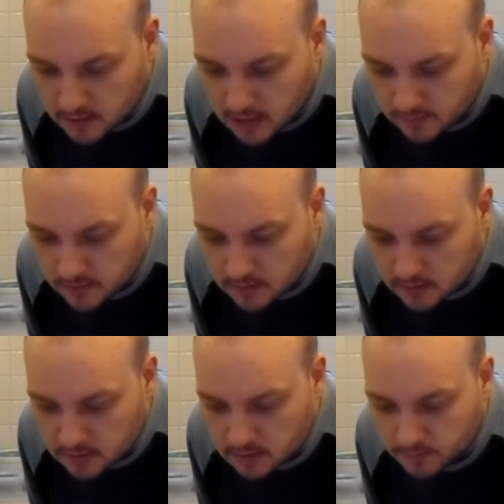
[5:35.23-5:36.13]

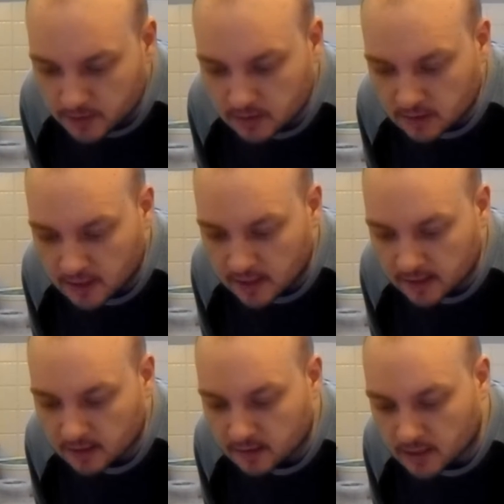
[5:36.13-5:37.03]
almonds, beaten egg
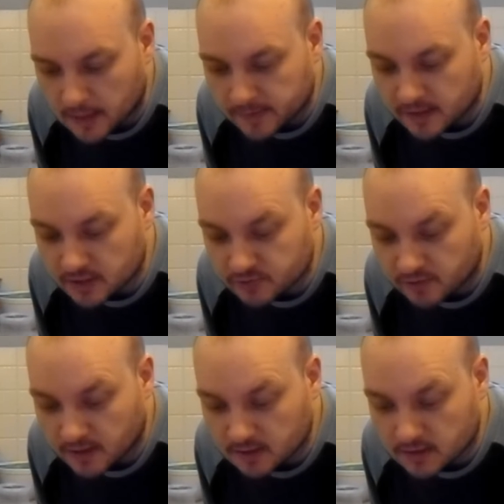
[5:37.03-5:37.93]
and almond
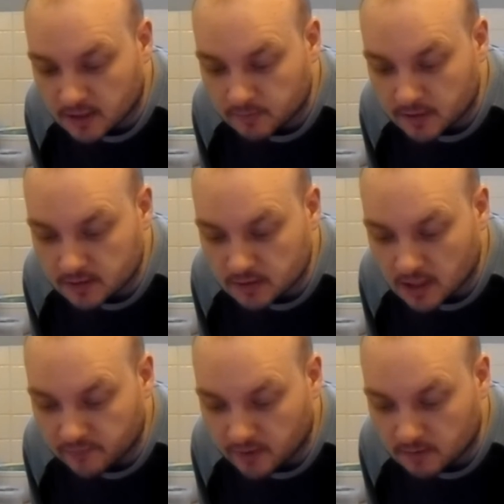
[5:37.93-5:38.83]
extract and mix together.